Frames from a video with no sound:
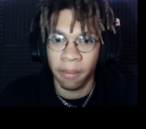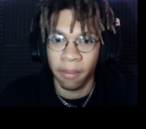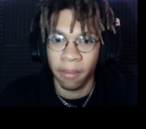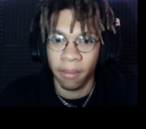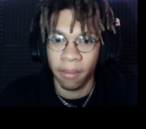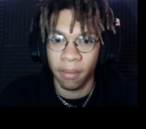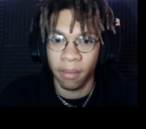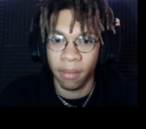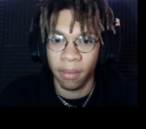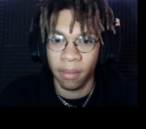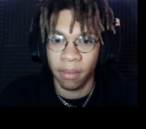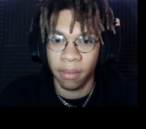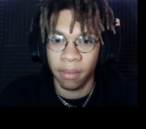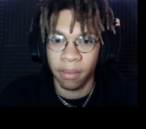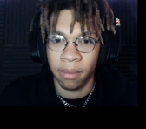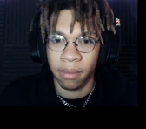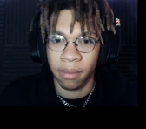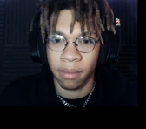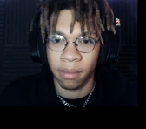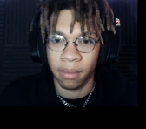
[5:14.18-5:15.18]

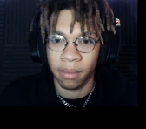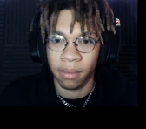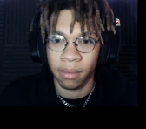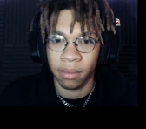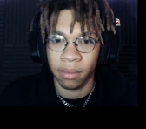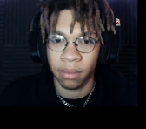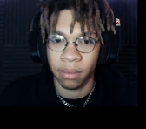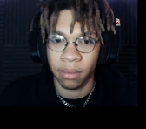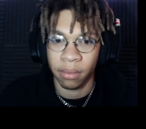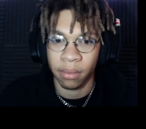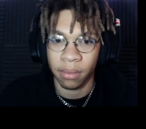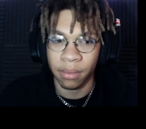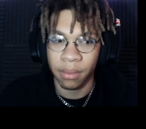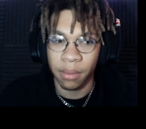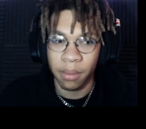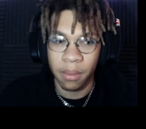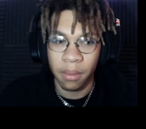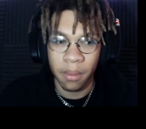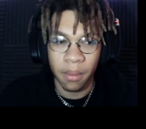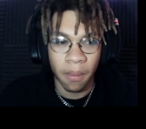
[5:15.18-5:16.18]

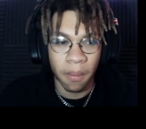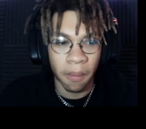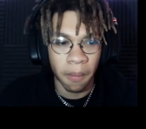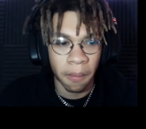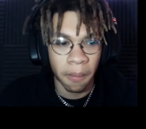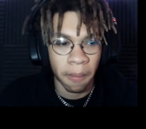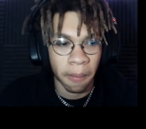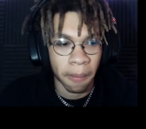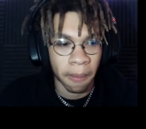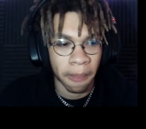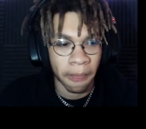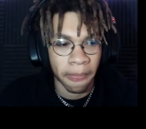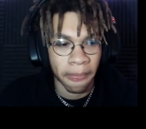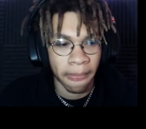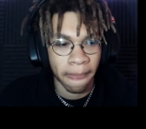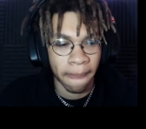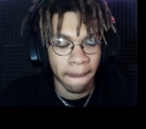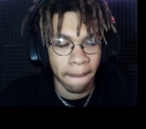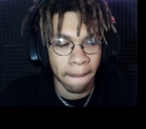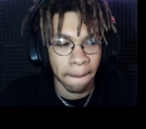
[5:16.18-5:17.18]

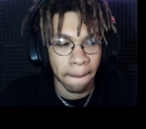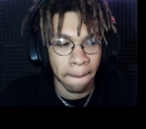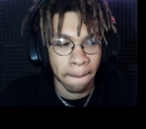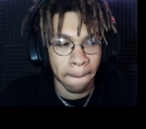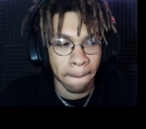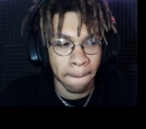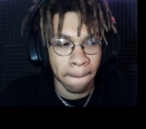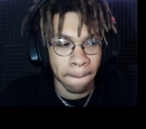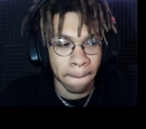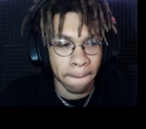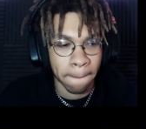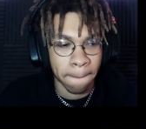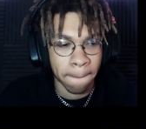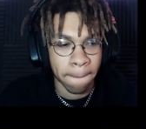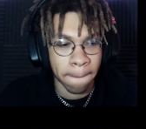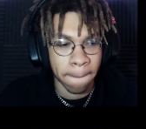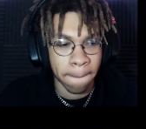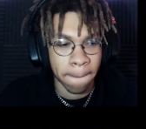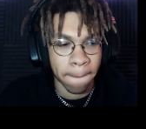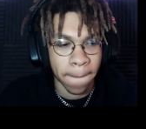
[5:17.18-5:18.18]

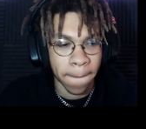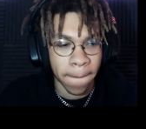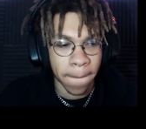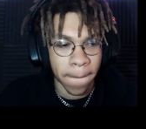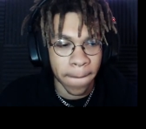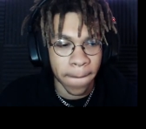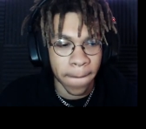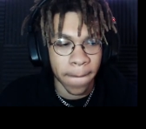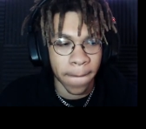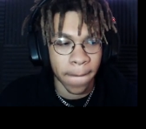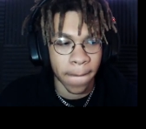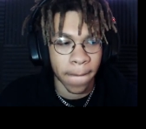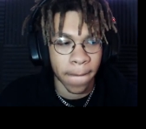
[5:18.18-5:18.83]
(no one is talking)